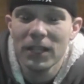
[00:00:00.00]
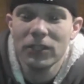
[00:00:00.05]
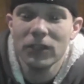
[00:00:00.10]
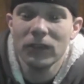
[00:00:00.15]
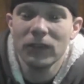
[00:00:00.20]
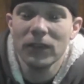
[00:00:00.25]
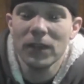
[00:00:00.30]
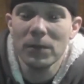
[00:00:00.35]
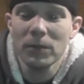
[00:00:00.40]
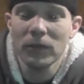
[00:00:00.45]
It
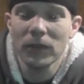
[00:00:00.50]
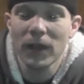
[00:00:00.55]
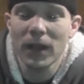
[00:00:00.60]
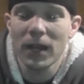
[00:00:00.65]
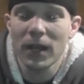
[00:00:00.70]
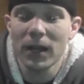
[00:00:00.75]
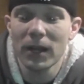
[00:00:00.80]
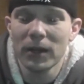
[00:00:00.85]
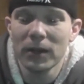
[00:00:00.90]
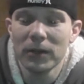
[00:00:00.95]
just seems,
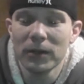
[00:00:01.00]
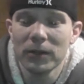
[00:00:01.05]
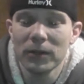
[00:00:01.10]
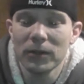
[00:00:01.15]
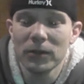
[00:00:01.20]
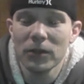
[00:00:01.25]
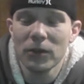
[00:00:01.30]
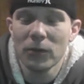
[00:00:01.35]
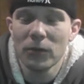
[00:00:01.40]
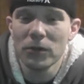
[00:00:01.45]

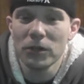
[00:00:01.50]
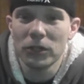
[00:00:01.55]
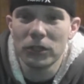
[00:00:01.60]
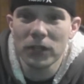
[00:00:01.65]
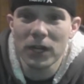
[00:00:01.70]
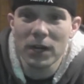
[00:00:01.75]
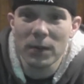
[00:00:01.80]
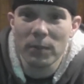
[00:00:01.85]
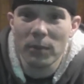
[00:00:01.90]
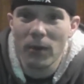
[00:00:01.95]
you know, when you're
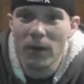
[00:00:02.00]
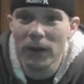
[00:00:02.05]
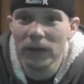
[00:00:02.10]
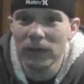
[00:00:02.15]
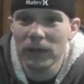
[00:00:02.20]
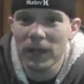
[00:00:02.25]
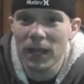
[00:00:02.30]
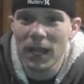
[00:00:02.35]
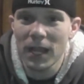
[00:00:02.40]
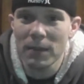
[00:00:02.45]
trying to
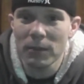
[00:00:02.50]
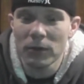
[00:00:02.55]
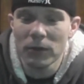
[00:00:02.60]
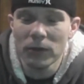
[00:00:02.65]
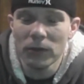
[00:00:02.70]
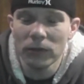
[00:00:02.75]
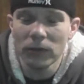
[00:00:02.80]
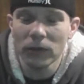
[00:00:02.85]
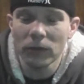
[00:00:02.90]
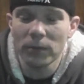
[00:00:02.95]
pause the game or
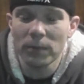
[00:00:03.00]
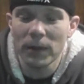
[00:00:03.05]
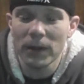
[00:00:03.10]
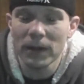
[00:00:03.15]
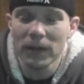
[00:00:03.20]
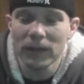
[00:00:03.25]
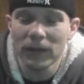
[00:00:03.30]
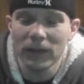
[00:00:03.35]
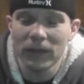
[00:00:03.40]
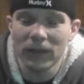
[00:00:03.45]
use those
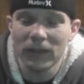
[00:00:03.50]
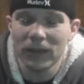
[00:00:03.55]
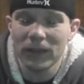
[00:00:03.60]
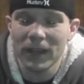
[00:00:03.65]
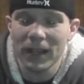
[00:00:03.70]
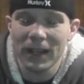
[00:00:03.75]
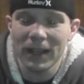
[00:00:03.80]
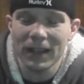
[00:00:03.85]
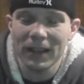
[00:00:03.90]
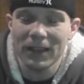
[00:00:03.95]

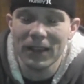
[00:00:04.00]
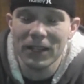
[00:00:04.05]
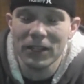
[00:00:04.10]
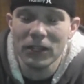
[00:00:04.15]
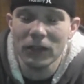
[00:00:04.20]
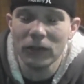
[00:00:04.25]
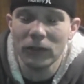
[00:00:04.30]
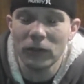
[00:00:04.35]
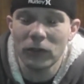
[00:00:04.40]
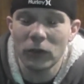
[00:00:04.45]
buttons, they
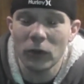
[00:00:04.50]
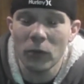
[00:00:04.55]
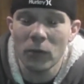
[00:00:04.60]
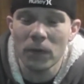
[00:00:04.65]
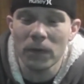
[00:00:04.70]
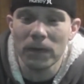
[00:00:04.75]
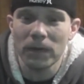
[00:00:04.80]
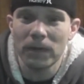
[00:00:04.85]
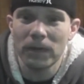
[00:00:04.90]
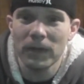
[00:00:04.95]
just
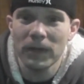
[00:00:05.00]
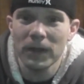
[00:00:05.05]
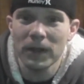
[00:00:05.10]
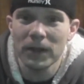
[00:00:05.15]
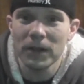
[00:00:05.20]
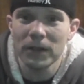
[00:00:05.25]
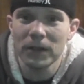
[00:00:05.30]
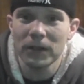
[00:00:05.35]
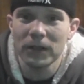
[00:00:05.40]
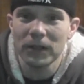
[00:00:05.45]
don't
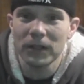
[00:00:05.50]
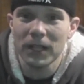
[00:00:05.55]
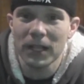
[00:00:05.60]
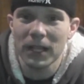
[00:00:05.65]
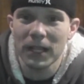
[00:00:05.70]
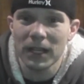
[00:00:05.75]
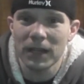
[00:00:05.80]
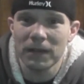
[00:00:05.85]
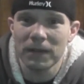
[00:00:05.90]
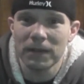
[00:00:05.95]
feel
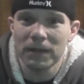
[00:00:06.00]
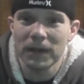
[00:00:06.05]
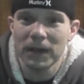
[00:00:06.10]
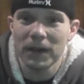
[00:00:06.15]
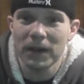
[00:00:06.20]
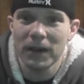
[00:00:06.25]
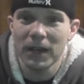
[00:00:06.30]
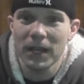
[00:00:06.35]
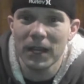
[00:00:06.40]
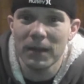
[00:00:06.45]
like in a
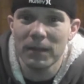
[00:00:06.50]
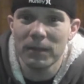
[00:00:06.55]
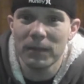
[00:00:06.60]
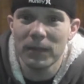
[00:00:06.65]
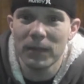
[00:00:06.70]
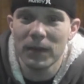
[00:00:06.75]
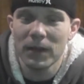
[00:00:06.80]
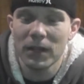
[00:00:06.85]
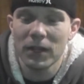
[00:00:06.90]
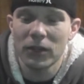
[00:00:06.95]
very
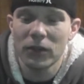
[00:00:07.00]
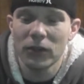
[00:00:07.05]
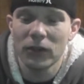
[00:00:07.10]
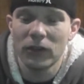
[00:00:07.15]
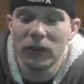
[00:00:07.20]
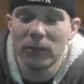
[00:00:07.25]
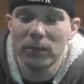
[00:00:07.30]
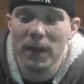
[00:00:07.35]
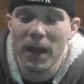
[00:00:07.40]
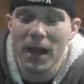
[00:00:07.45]

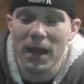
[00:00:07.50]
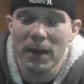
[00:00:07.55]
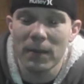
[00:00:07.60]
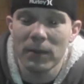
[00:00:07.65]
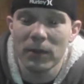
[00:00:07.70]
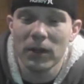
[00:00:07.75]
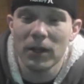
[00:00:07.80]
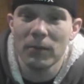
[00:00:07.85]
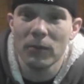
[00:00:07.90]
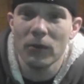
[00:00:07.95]
good spot.
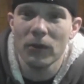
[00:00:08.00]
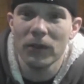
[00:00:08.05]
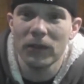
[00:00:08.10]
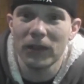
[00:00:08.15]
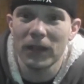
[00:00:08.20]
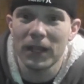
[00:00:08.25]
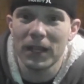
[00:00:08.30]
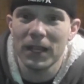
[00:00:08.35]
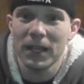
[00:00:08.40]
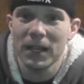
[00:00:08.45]
I'm
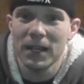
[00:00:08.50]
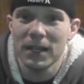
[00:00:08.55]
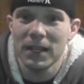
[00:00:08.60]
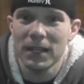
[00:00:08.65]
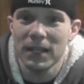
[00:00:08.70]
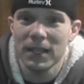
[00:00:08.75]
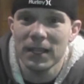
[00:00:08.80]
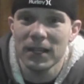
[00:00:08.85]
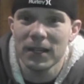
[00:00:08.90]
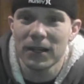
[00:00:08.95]
always like hitting
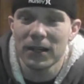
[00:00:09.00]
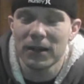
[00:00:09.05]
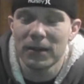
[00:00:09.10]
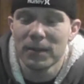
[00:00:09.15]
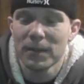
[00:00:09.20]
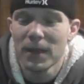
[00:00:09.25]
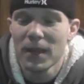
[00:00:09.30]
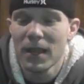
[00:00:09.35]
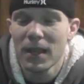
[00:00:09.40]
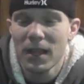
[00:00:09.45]

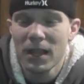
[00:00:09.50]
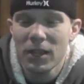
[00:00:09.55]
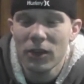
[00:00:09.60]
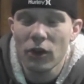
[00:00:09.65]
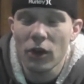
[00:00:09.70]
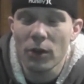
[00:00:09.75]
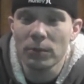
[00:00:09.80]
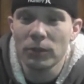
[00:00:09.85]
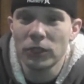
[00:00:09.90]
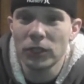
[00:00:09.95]
here. You
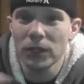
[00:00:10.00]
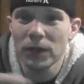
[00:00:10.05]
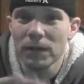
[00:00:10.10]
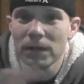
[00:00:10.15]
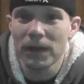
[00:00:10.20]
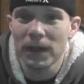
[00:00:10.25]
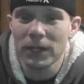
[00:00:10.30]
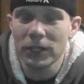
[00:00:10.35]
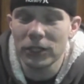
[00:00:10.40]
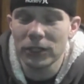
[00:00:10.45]
know, I'm sure
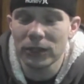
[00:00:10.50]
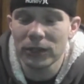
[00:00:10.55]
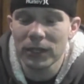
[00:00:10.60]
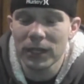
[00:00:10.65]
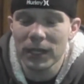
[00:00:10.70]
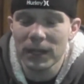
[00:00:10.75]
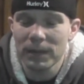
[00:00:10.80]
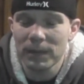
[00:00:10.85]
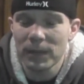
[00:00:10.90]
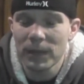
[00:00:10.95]

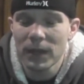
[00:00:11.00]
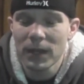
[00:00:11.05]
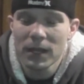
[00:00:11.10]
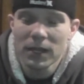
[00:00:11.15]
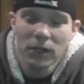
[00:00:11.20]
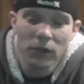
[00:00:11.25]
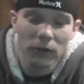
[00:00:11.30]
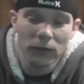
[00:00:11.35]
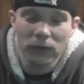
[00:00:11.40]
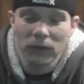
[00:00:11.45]
eventually, you
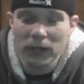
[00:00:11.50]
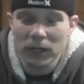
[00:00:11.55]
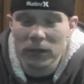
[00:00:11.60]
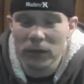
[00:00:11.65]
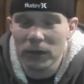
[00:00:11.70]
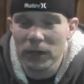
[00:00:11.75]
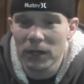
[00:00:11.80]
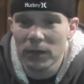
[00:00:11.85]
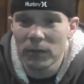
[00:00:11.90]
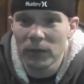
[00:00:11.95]
know, it's like
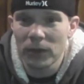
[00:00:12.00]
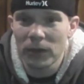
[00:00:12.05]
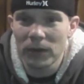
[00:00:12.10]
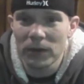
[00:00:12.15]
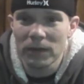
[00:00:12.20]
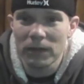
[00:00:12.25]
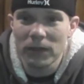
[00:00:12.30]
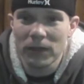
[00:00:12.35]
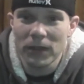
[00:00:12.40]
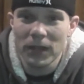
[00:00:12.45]
you'll hit them
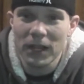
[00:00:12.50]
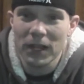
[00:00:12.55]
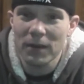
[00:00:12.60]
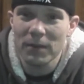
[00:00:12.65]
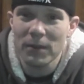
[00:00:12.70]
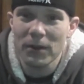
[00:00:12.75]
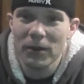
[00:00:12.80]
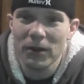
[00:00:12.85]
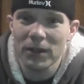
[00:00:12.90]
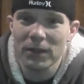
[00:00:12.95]
without even thinking
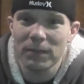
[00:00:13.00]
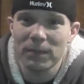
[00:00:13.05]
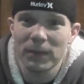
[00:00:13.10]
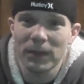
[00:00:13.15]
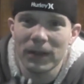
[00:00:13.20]
about it.